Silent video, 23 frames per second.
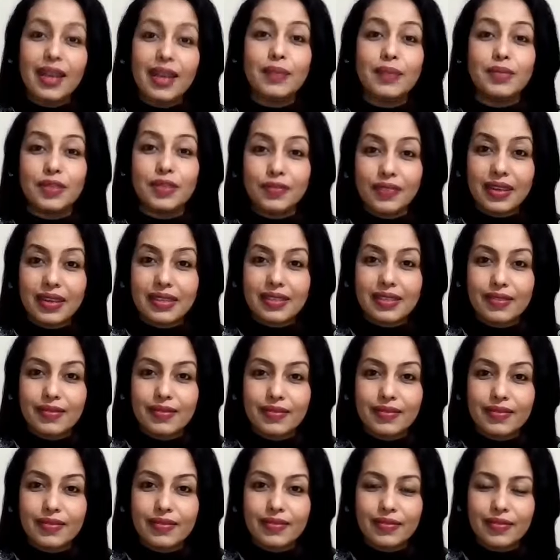I'm
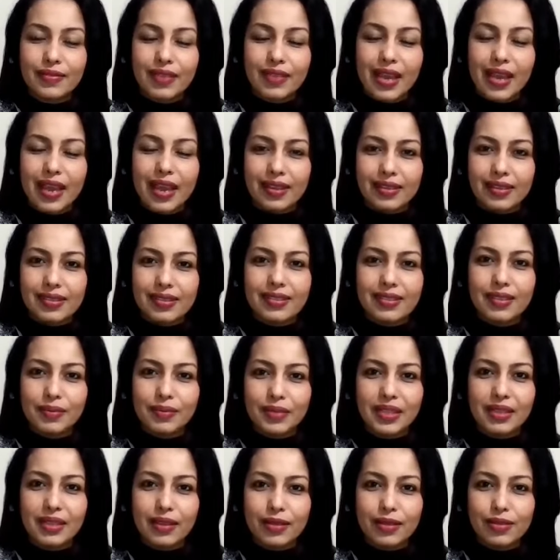defective and
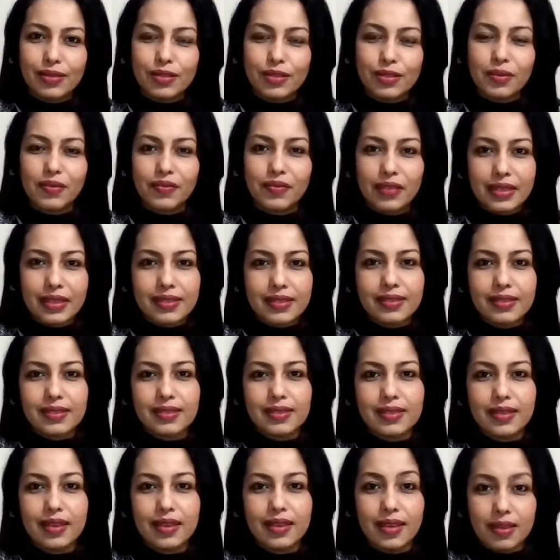something needs to be
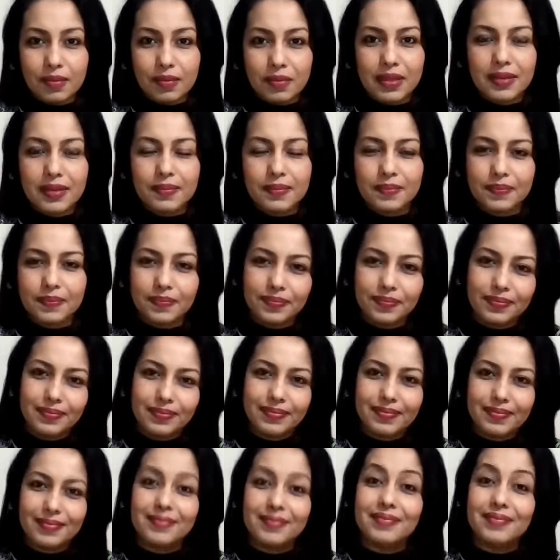fixed in me.
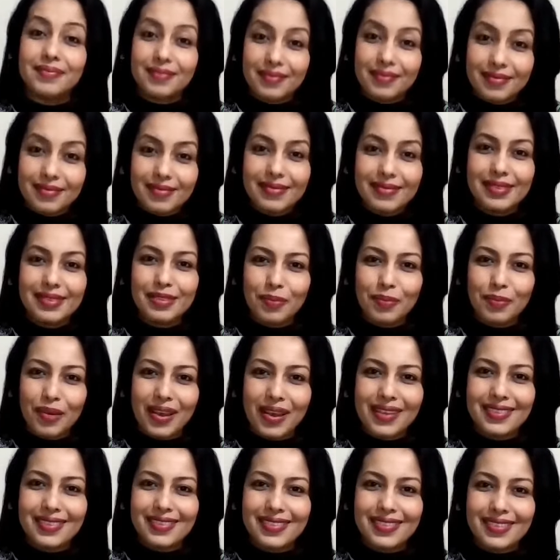
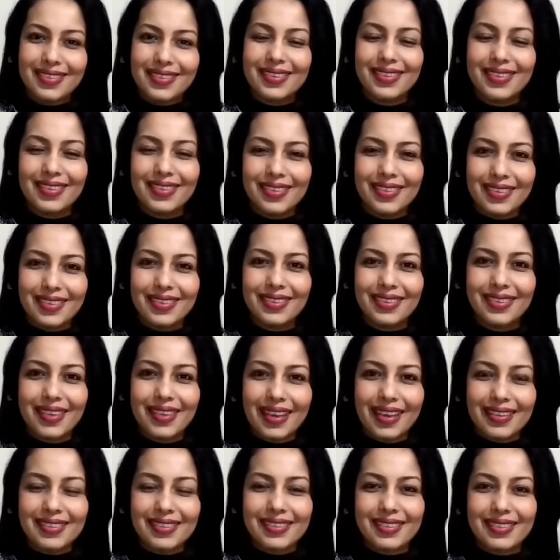Surprised?
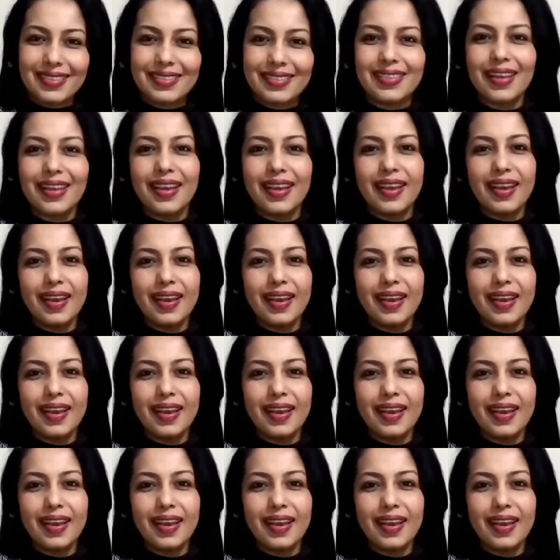Yes.